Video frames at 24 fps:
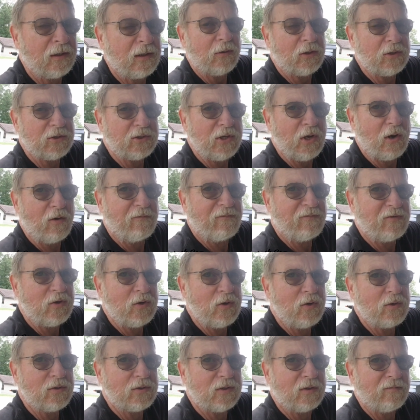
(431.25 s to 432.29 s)
There's no
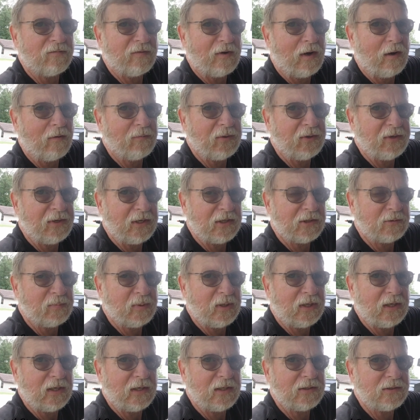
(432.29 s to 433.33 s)
fuse involved in this,
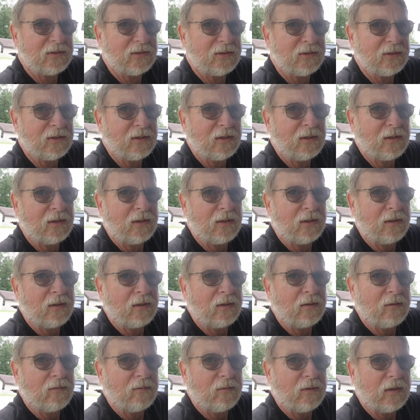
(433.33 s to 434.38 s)
because
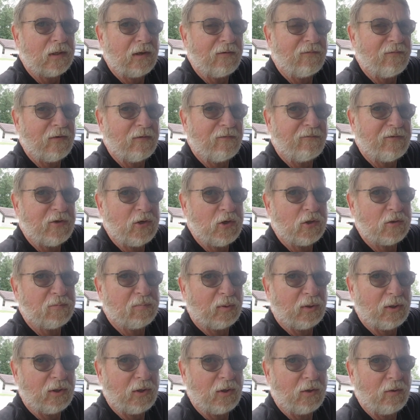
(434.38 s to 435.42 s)
if a fuse
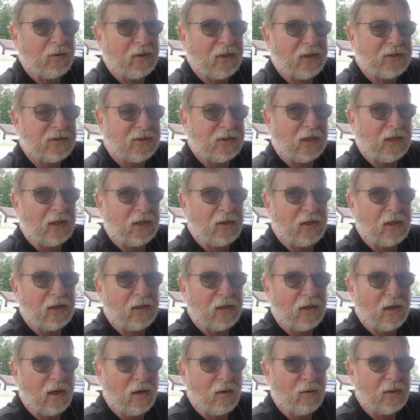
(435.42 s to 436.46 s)
blew in this thing you
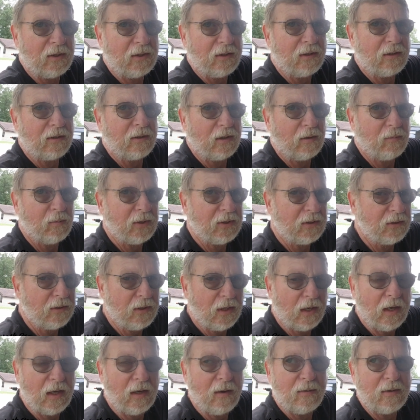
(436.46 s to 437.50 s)
didn't know it, it would
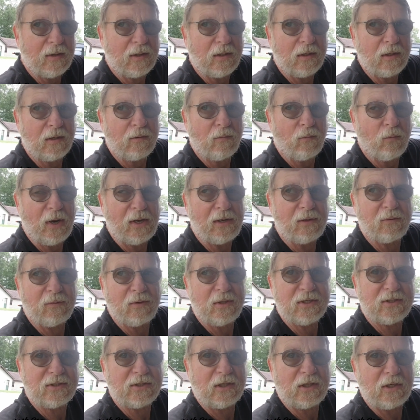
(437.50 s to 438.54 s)
render
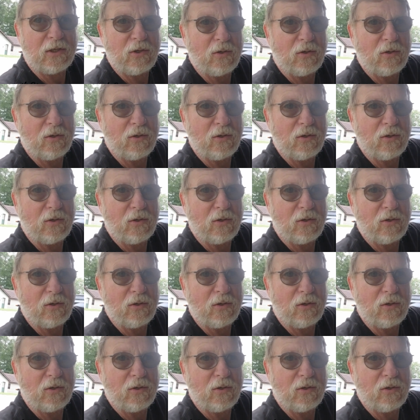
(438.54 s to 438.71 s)
this thing